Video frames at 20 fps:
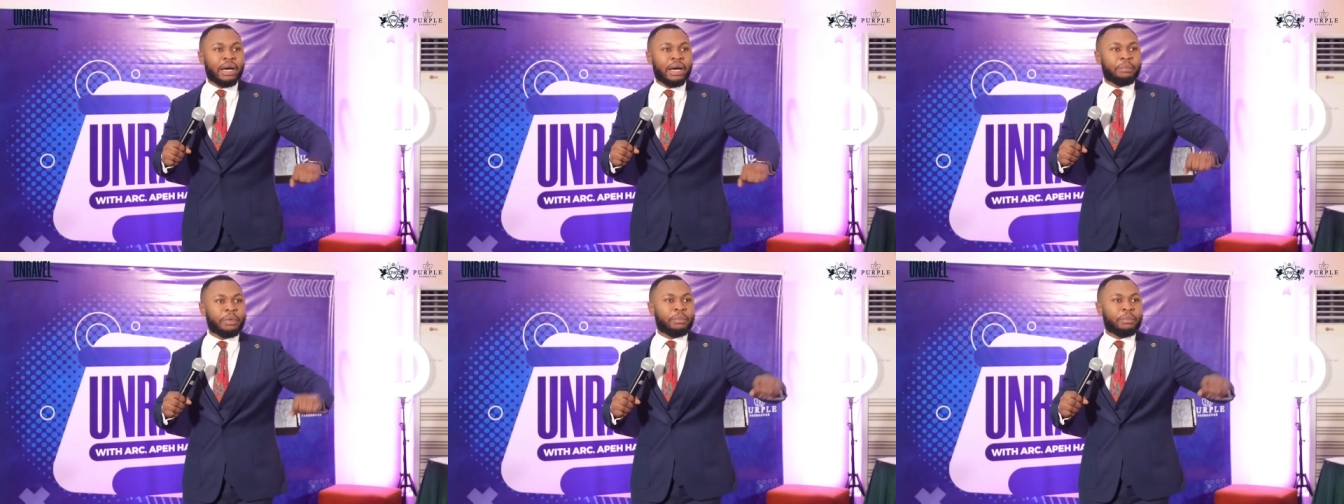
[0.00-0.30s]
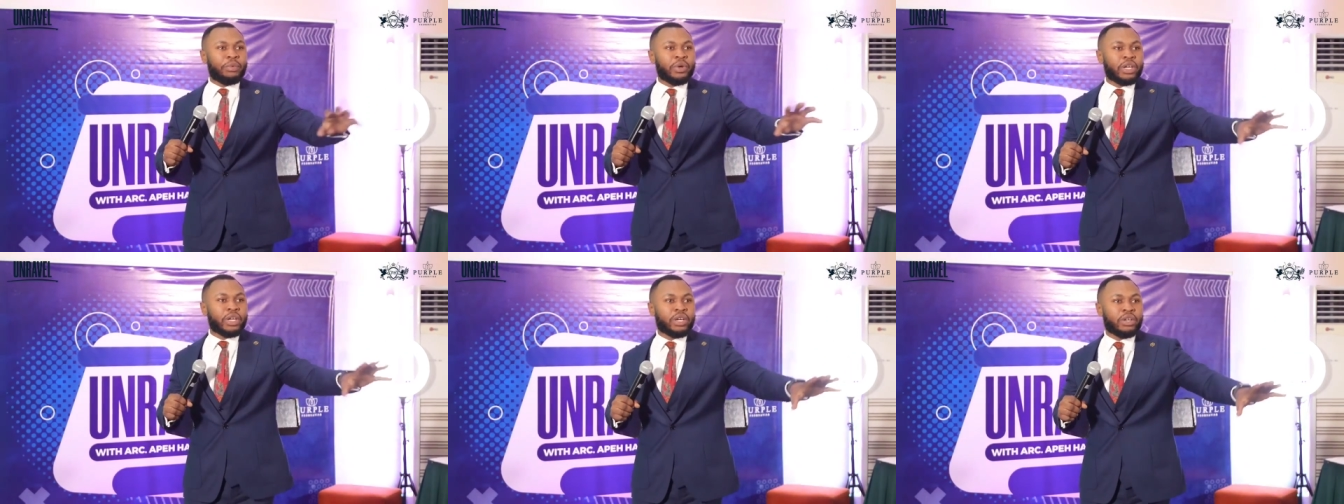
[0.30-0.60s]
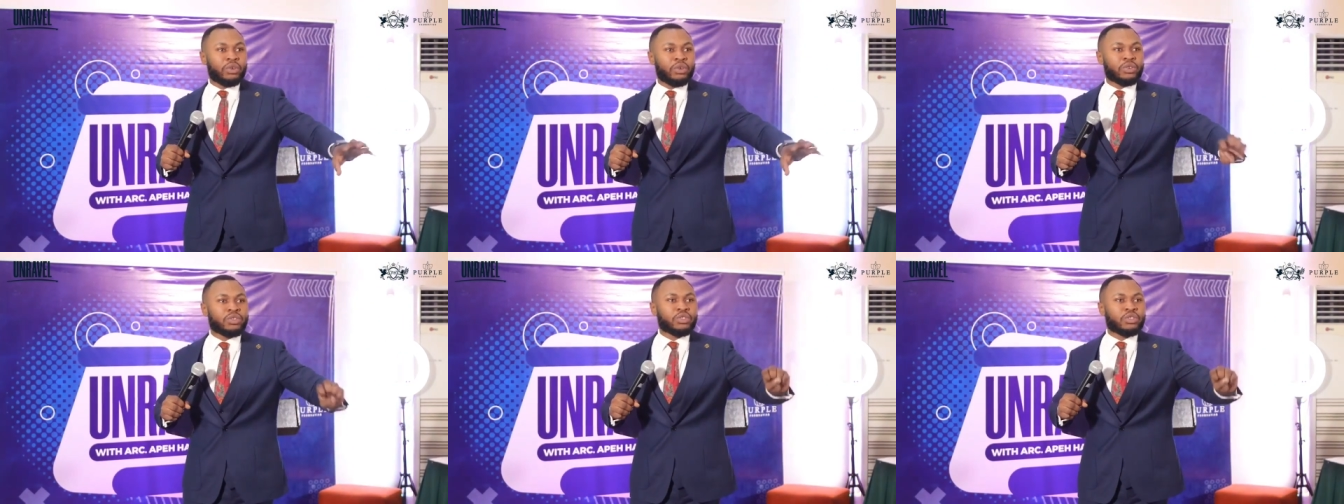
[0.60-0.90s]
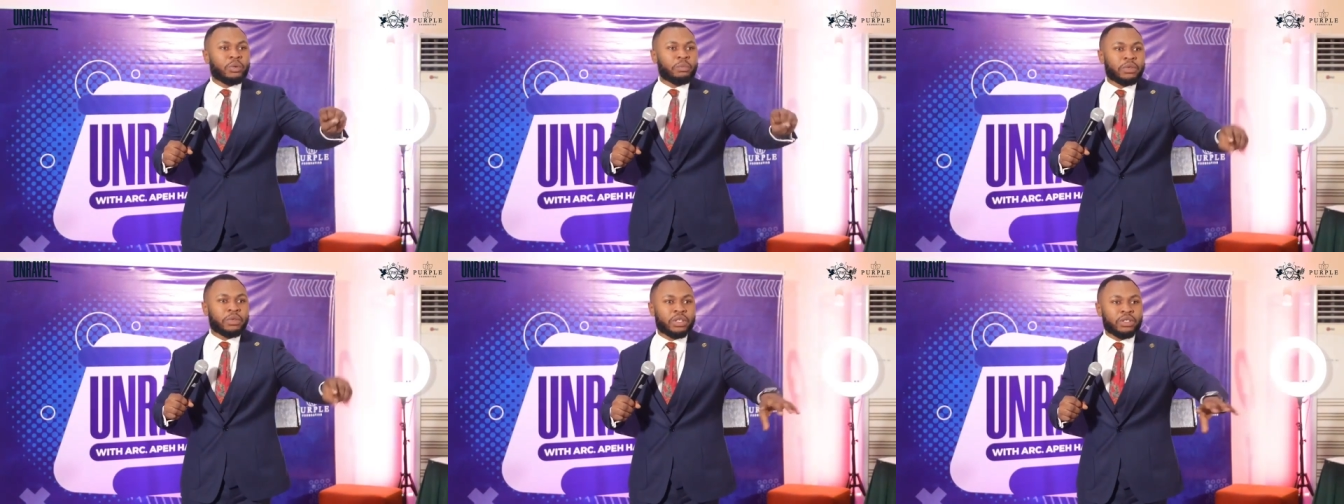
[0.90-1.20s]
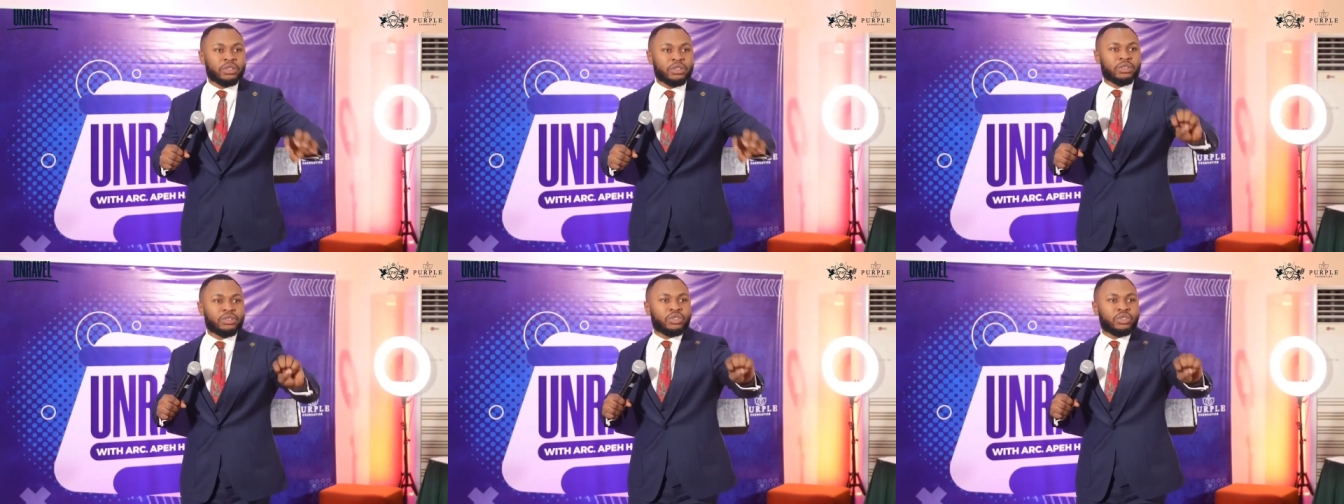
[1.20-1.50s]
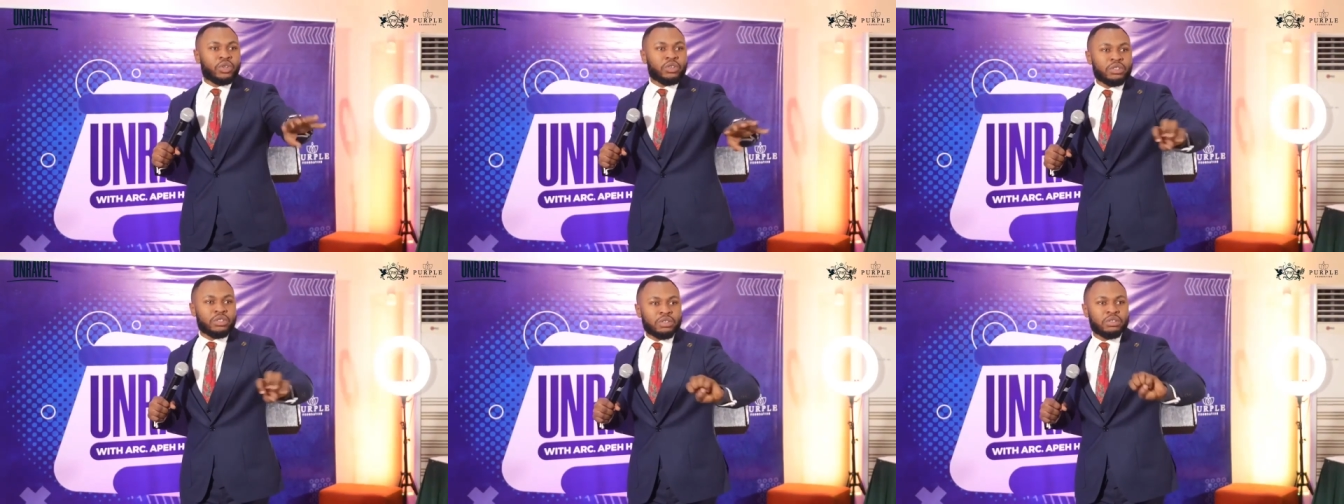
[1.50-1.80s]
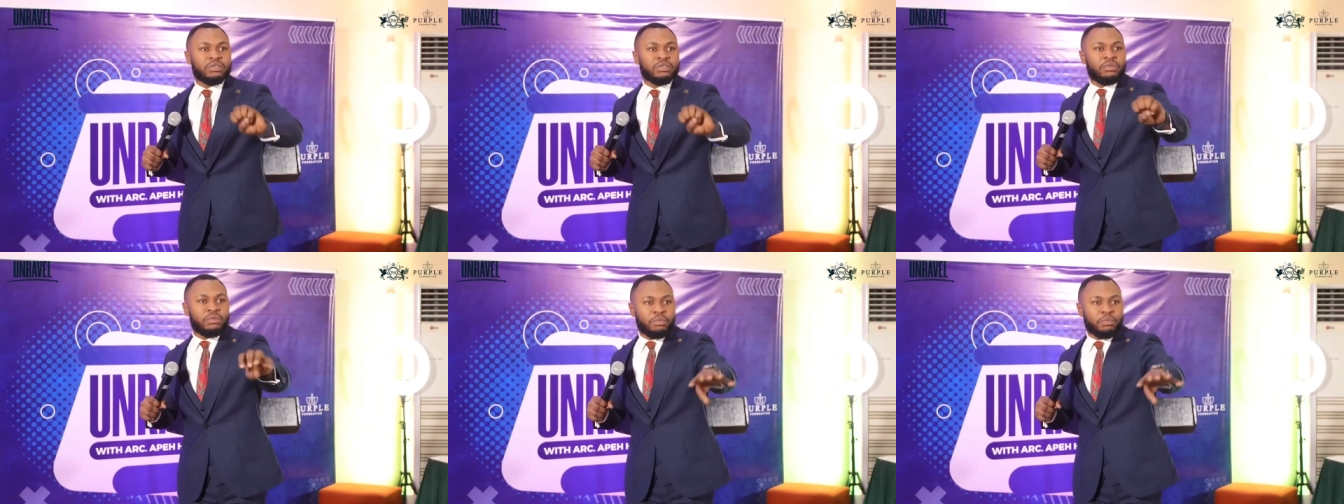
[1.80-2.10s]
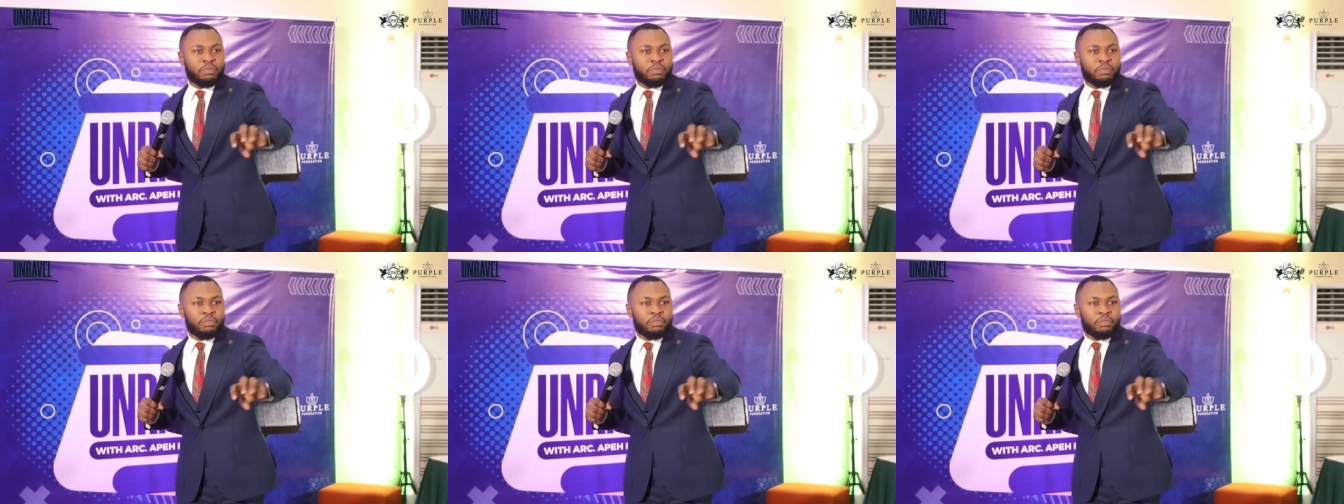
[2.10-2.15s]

and be bringing or something, just